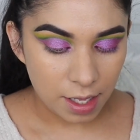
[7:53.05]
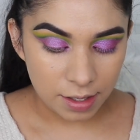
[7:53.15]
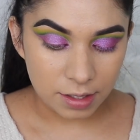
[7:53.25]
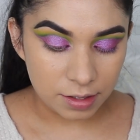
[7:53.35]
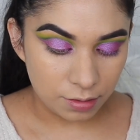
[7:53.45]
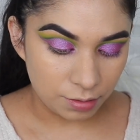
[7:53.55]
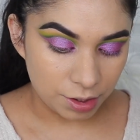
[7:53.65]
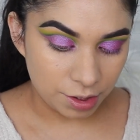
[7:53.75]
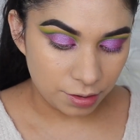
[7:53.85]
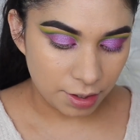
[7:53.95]
This is
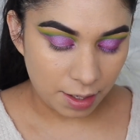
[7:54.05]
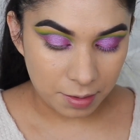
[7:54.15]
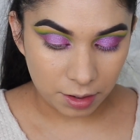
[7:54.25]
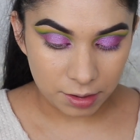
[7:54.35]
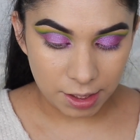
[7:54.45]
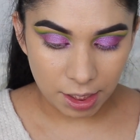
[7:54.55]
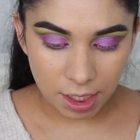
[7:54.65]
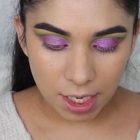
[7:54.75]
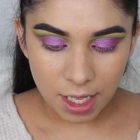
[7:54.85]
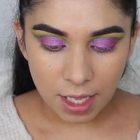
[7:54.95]
original Camel Concealer.
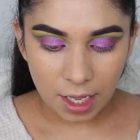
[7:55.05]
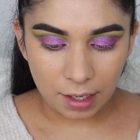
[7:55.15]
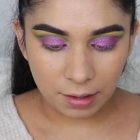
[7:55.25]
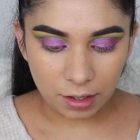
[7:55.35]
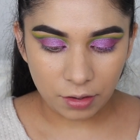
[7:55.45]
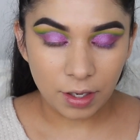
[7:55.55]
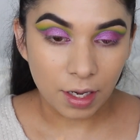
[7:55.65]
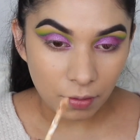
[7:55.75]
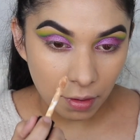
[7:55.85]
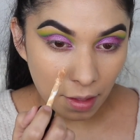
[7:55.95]
And I'm going to go
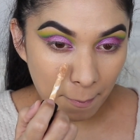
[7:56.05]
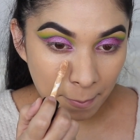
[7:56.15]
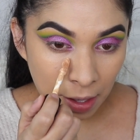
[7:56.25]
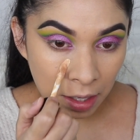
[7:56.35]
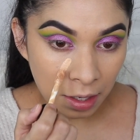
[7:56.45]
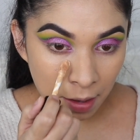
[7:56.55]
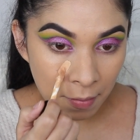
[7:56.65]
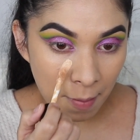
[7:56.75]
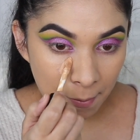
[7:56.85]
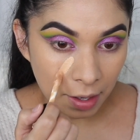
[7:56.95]
in with medium
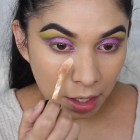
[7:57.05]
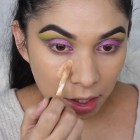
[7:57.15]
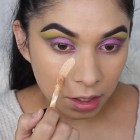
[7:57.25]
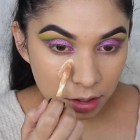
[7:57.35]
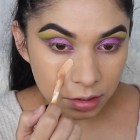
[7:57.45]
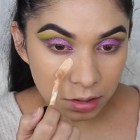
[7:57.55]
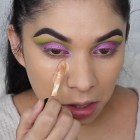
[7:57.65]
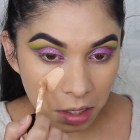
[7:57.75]
beige.